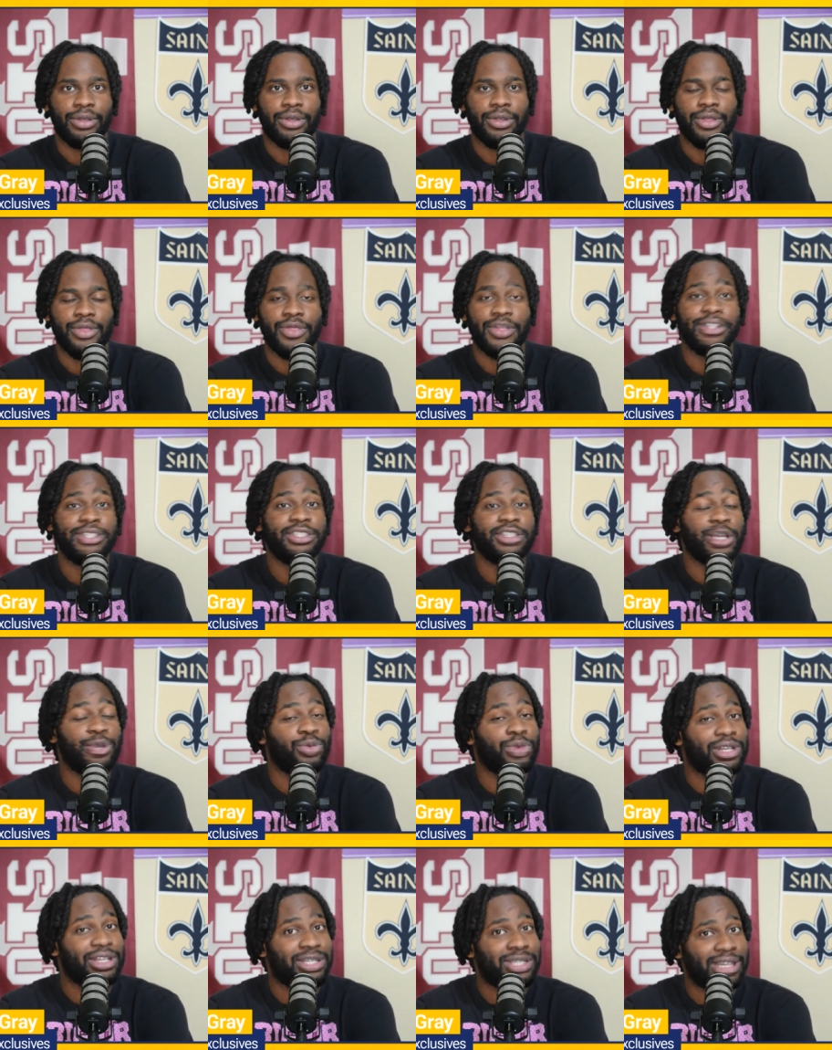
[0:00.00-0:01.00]
This is a
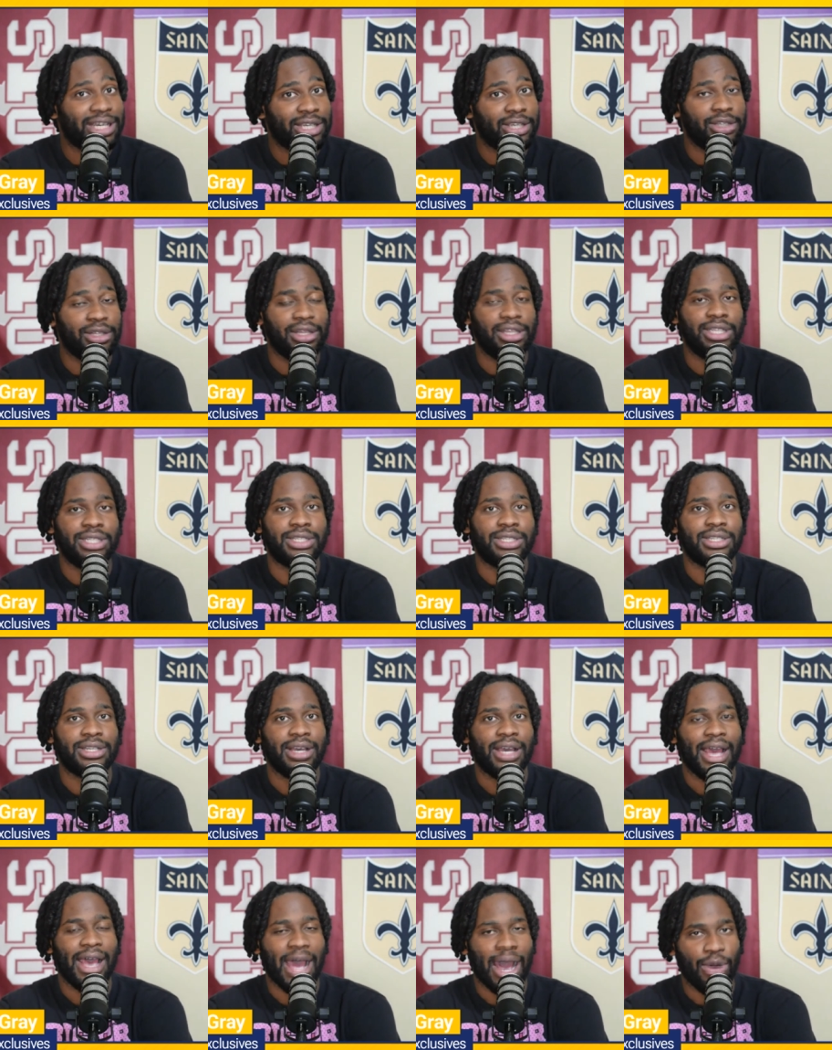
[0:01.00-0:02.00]
ridiculous
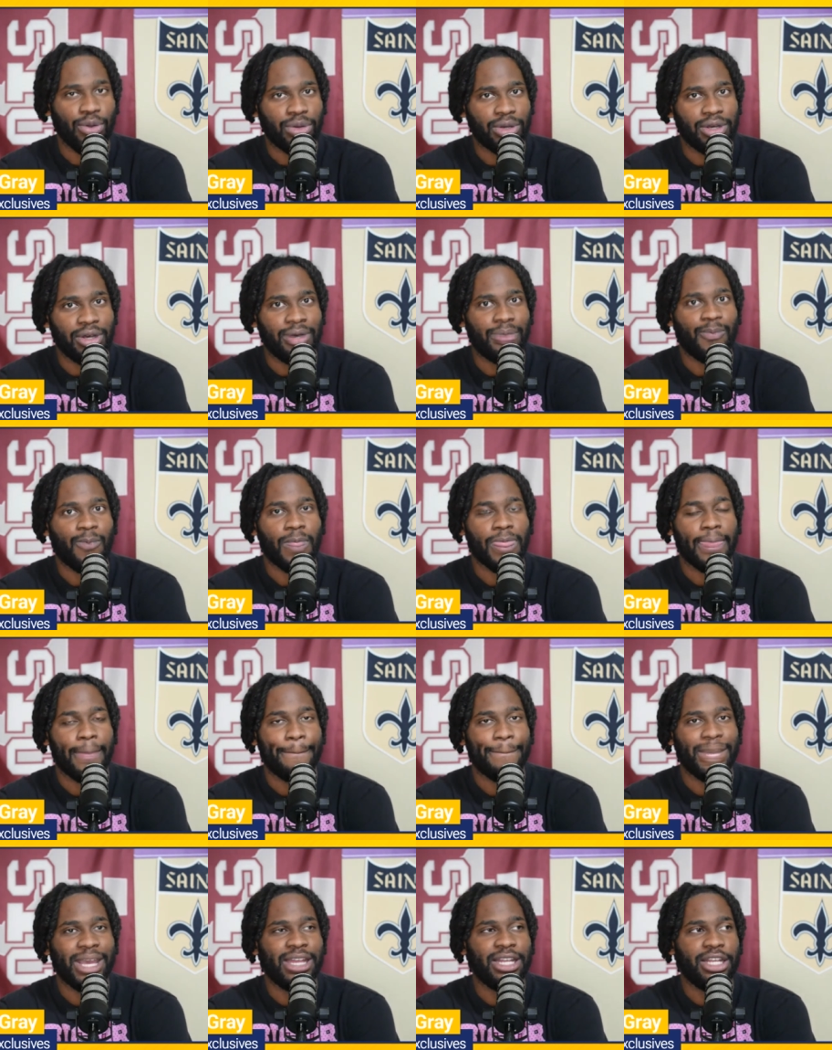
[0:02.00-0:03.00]
outcome.
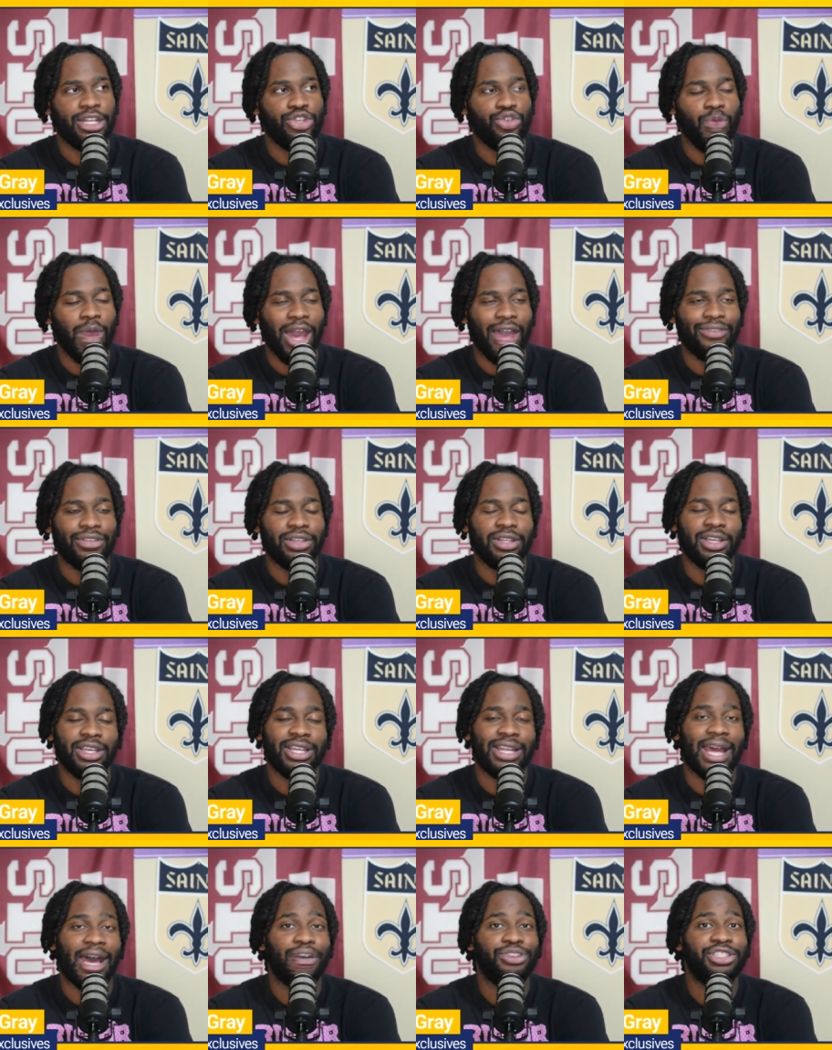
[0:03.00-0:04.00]
And then you have to look
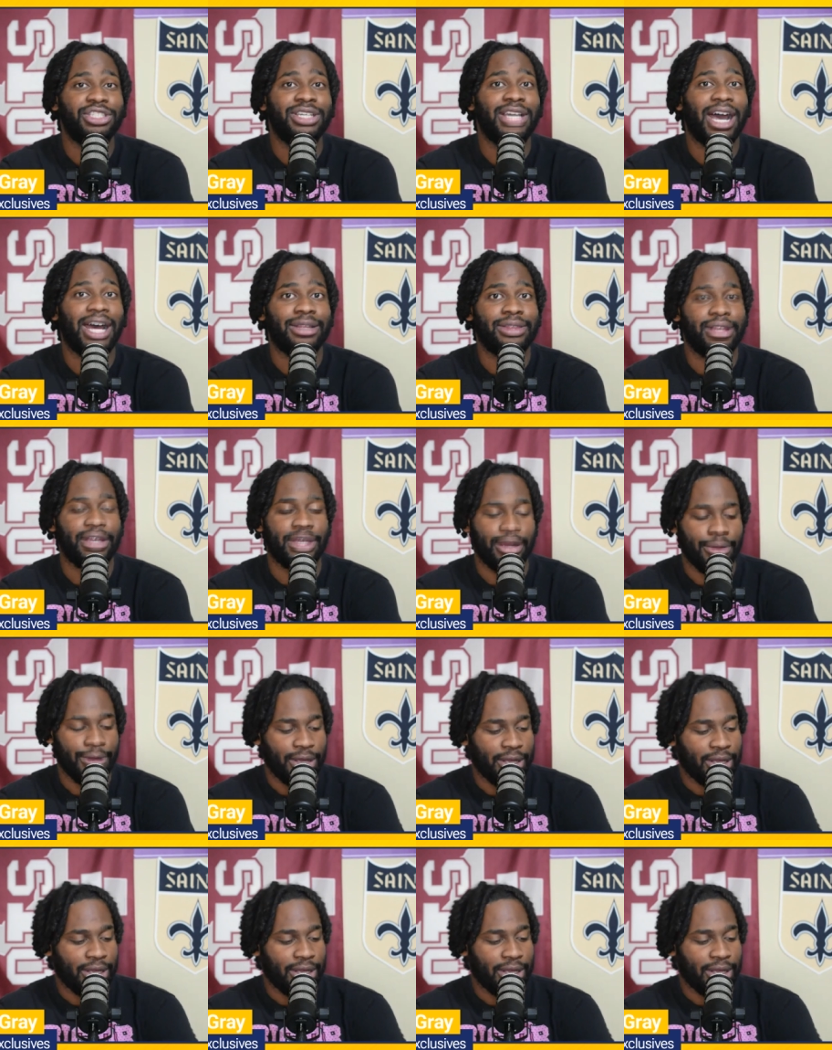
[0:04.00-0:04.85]
at how she got there.